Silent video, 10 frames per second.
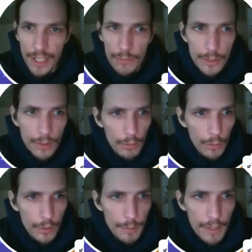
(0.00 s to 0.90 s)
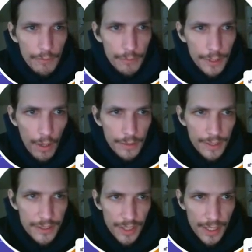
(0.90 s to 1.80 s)
Now, if you don't know what the monthly
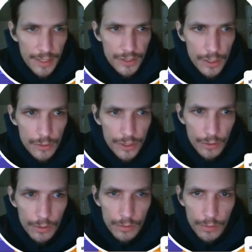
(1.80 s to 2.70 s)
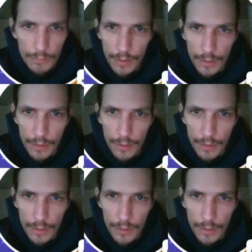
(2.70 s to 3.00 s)
contest is, and you still,